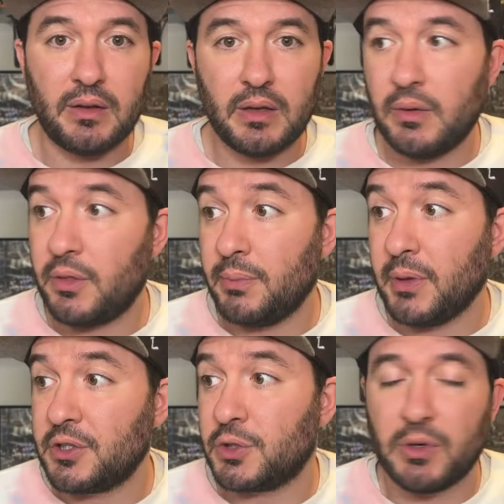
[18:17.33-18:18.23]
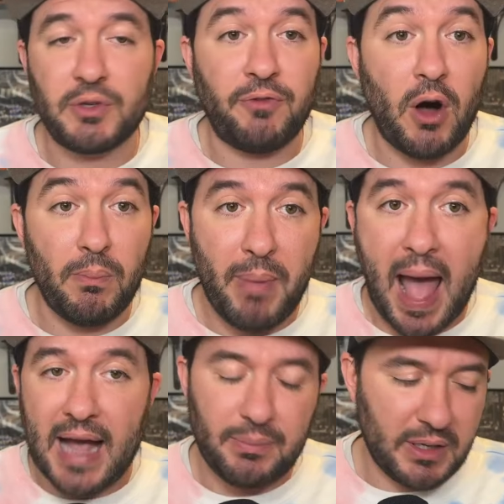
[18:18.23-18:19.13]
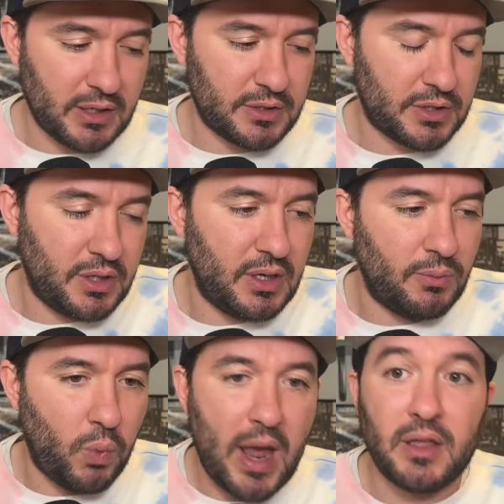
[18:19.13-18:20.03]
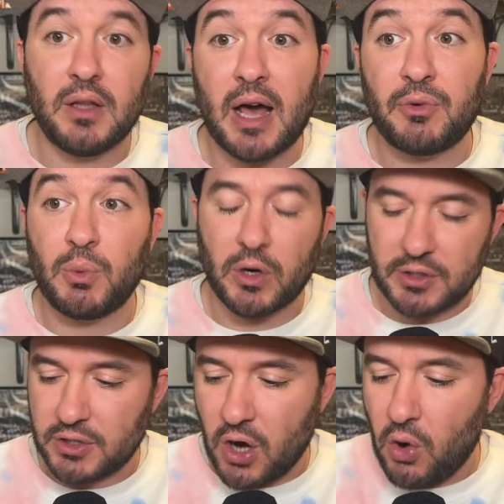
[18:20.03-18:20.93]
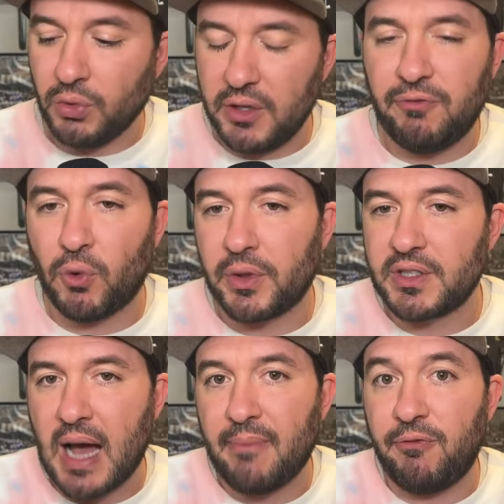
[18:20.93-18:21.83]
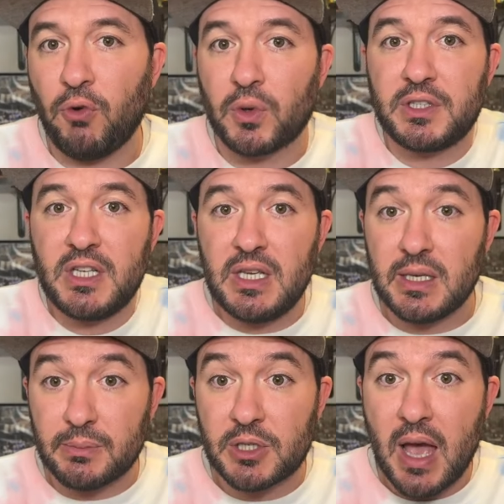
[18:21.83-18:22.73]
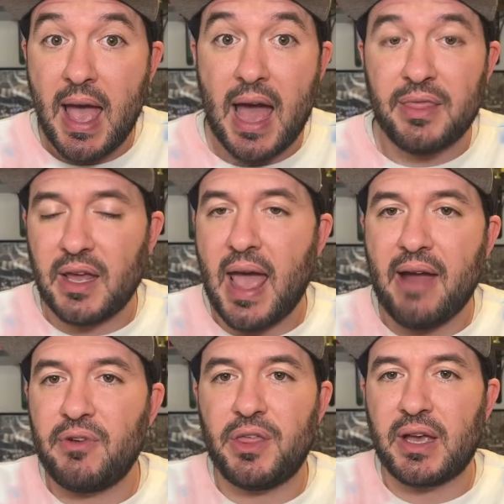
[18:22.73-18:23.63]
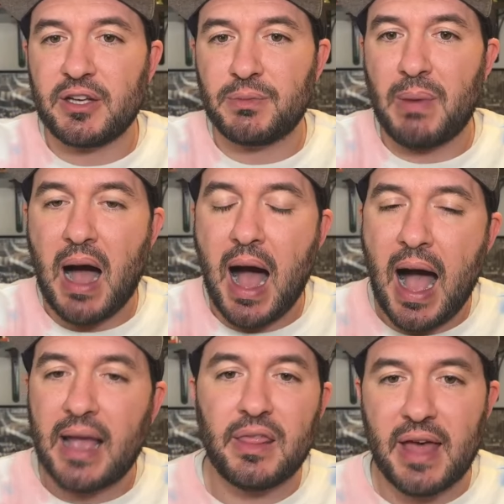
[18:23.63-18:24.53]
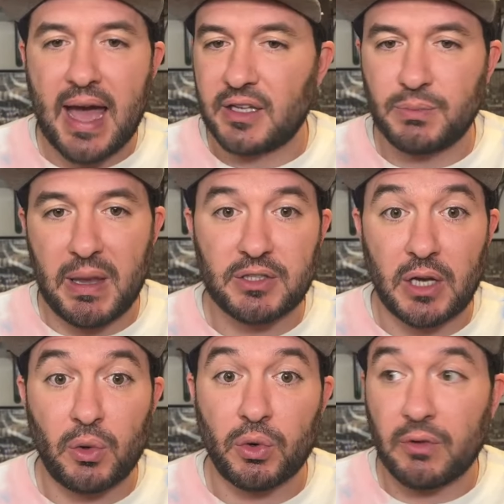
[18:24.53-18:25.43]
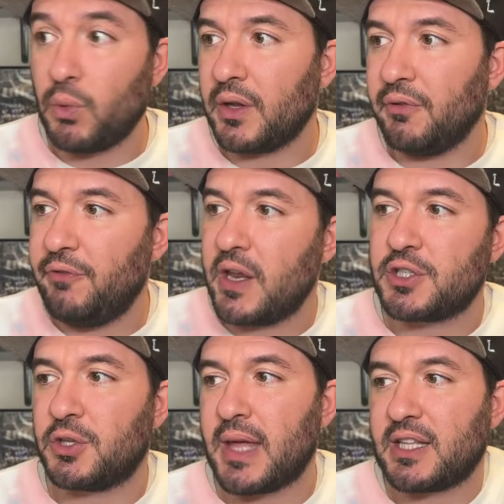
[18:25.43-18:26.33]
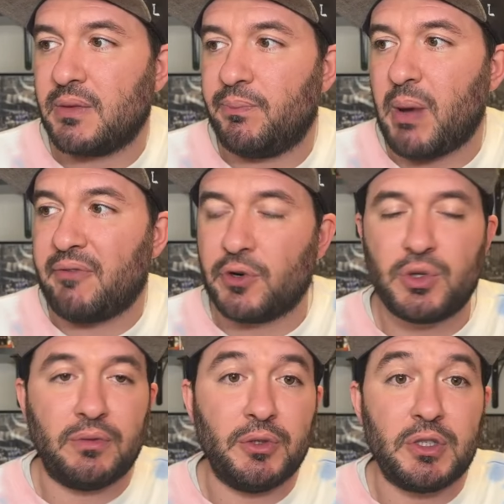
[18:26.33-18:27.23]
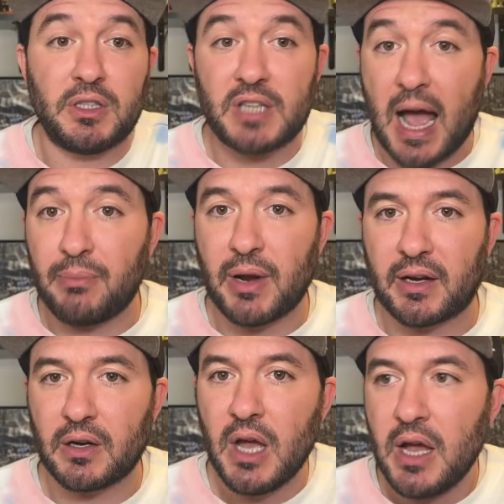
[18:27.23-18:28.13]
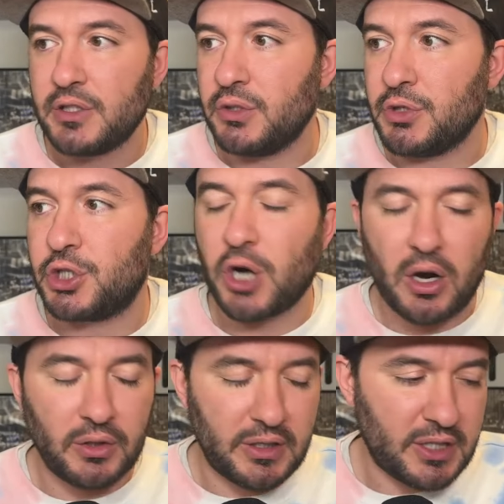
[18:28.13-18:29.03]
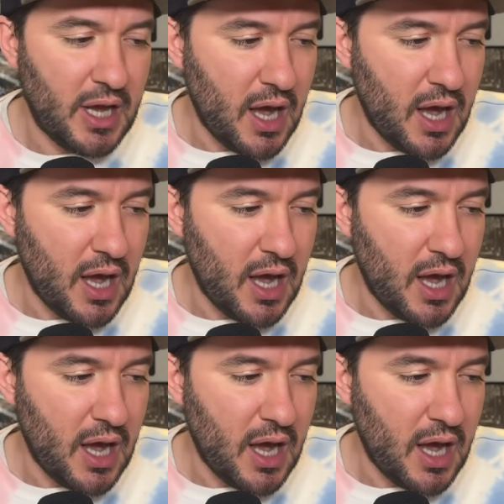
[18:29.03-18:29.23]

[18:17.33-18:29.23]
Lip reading: the Blazers would fall back, because the way the lottery works is only for the top four teams, and then everything else behind that is based on order of where you finish. So that, by virtue of losing the tiebreaker to Charlotte,